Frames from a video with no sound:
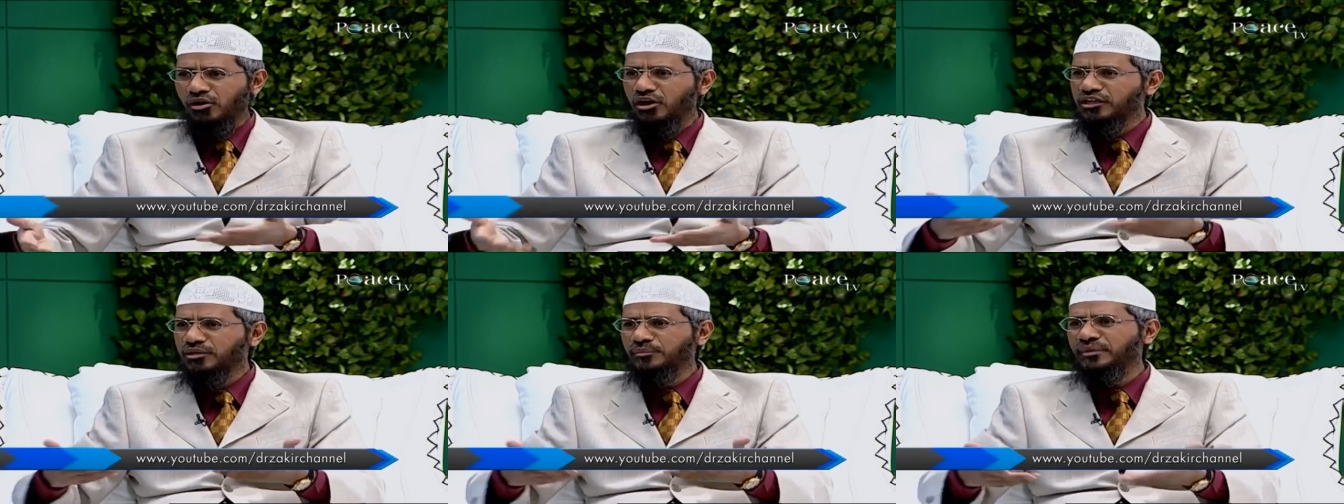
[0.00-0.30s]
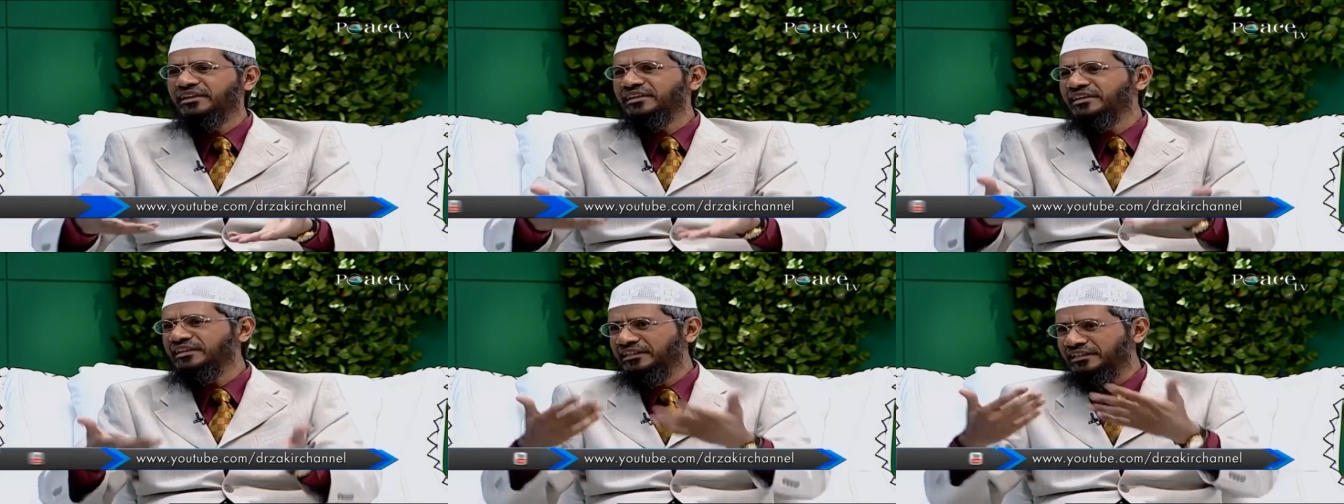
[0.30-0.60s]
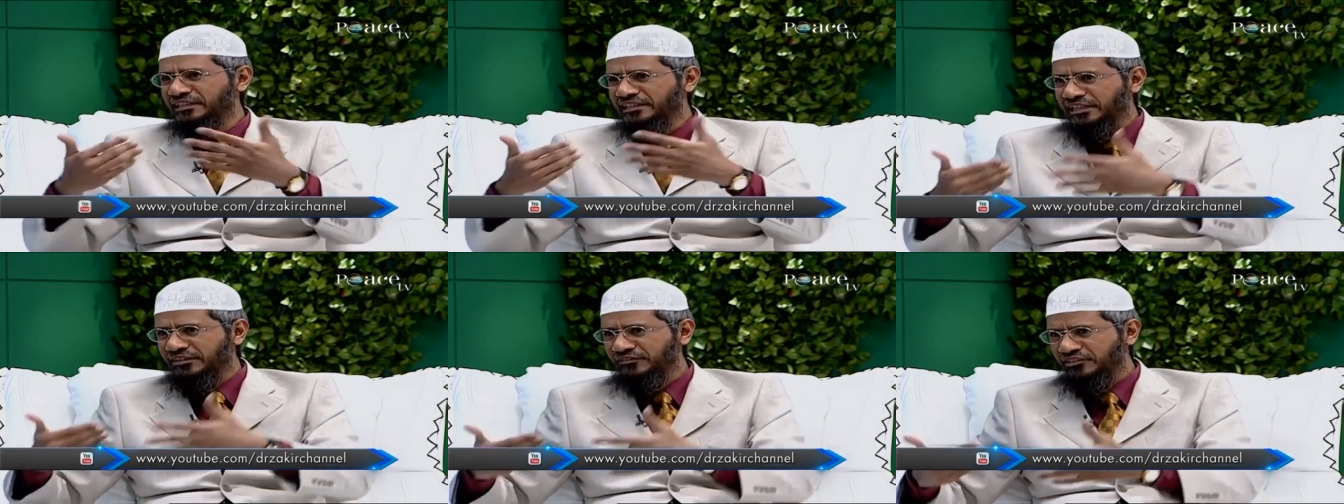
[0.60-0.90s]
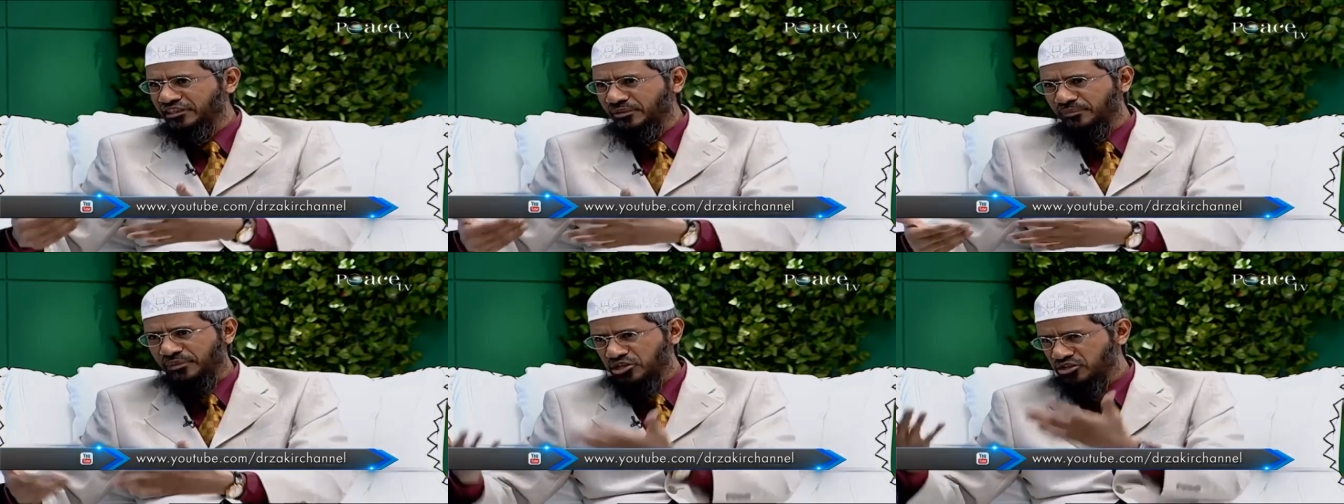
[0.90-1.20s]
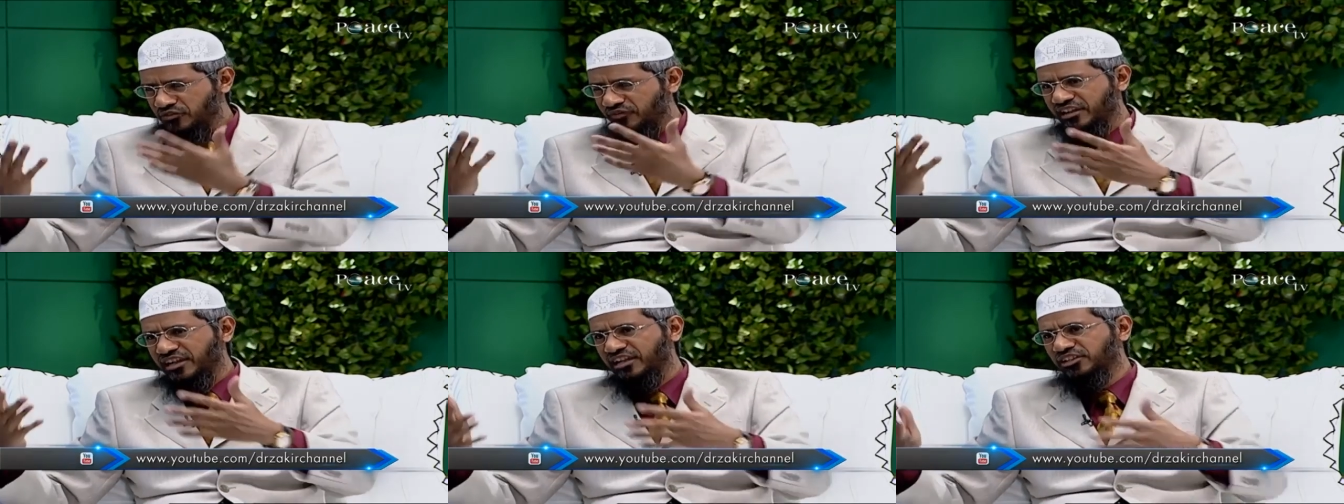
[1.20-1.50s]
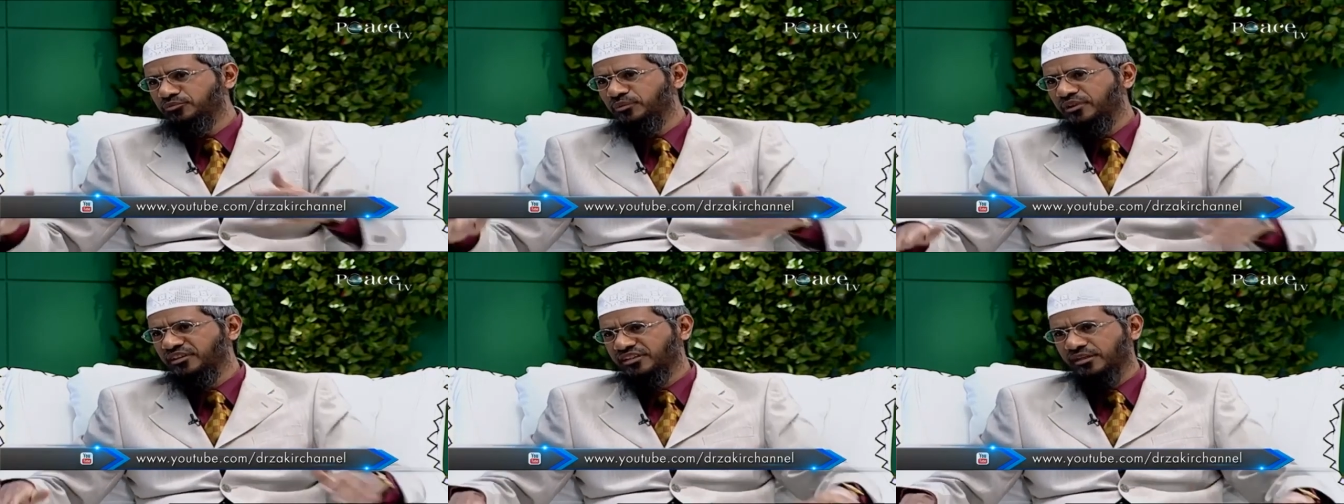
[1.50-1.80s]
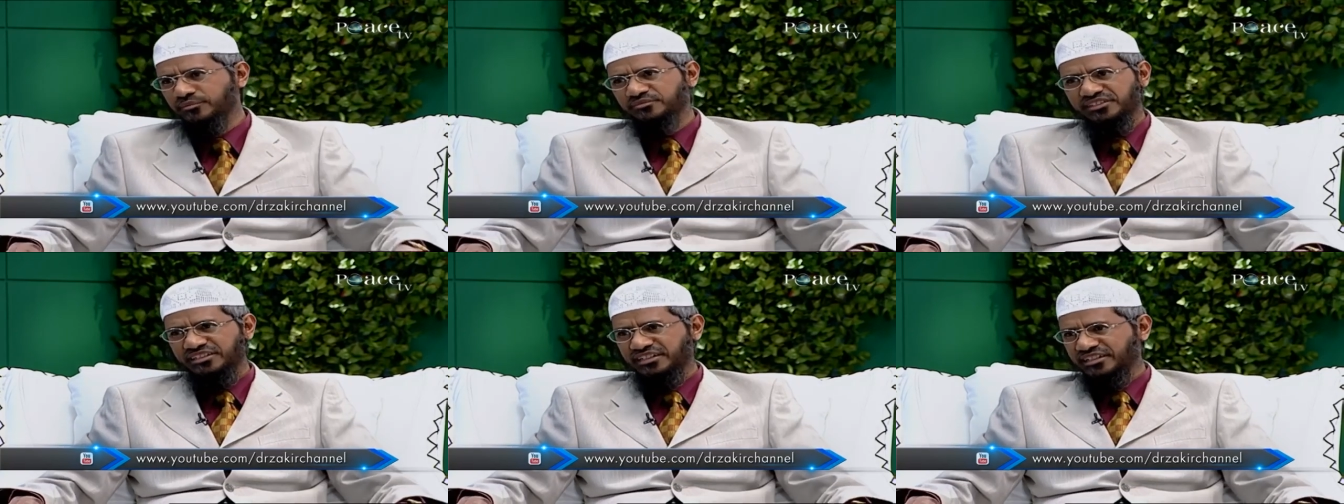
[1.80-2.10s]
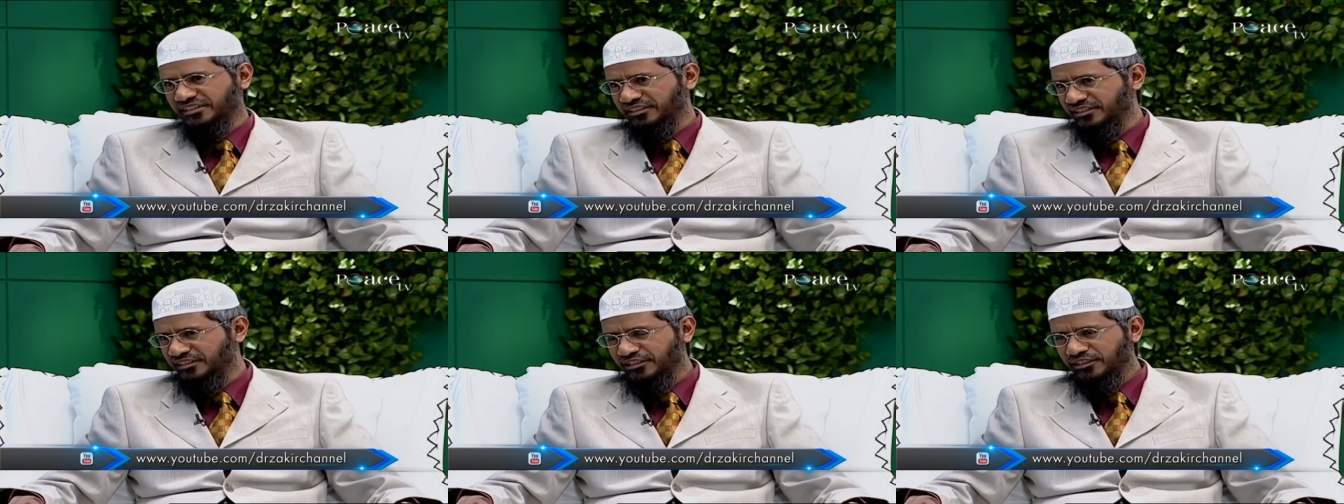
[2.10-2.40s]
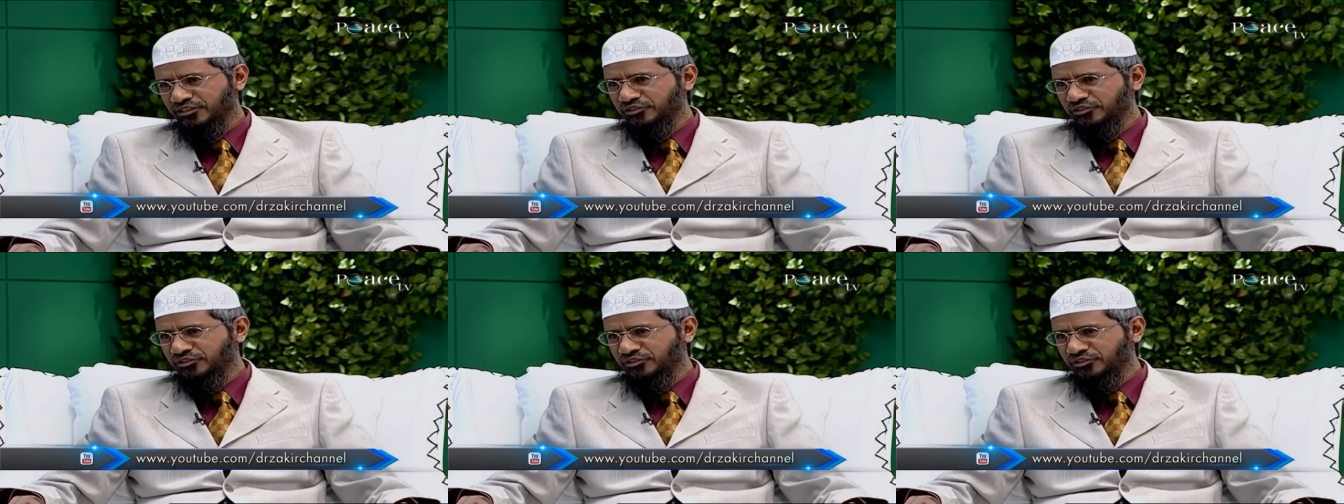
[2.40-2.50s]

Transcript: automatically even the pleasure of Allah subhanahu wa ta'ala comes in it.